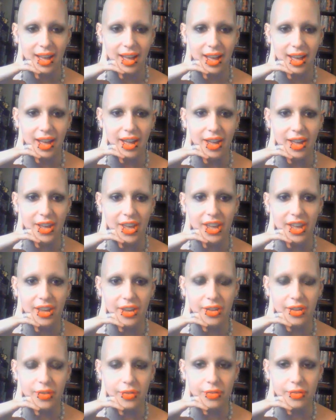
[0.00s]

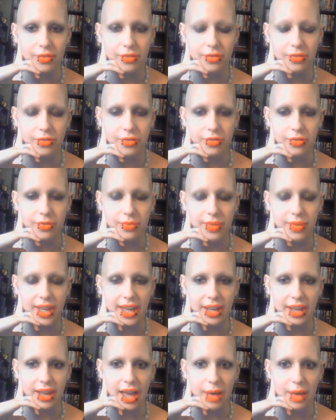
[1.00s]
I
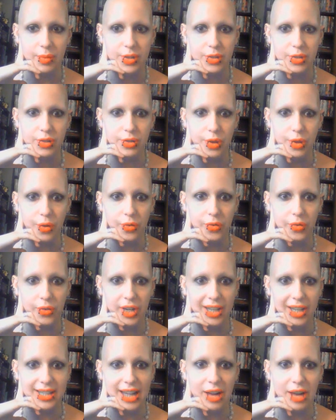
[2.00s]
was so
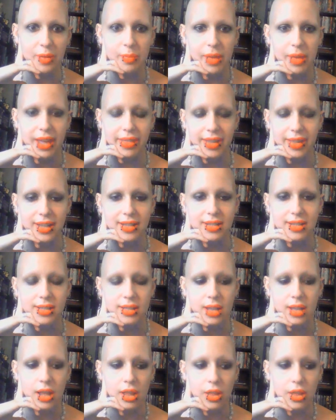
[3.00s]
freaked out by
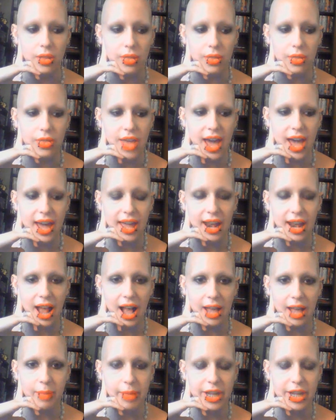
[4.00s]
this that
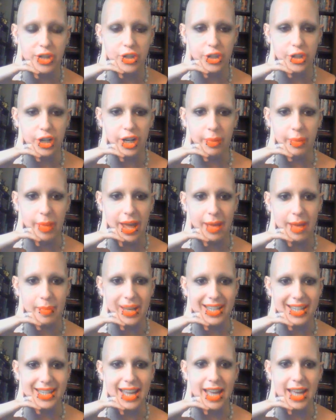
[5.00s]
I made sure to pay
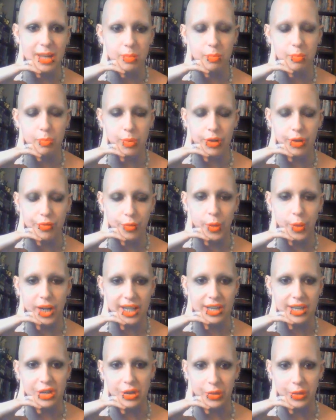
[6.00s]
my debt before
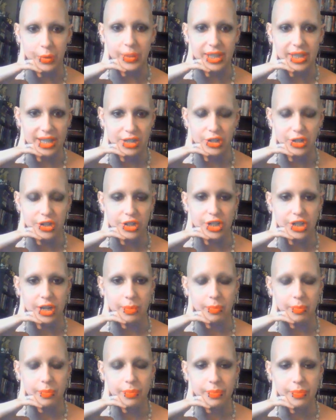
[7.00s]
ending the relationship.
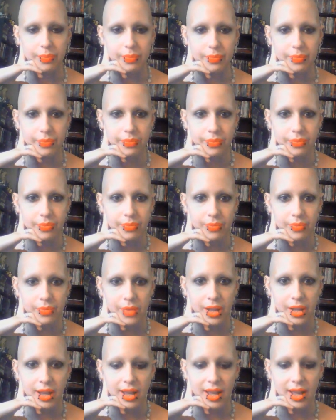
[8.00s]

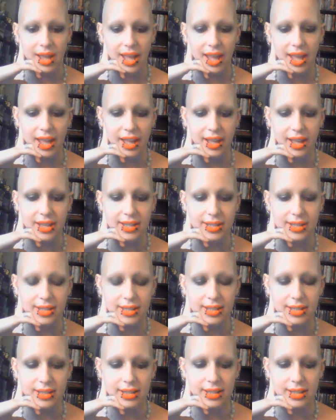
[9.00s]
And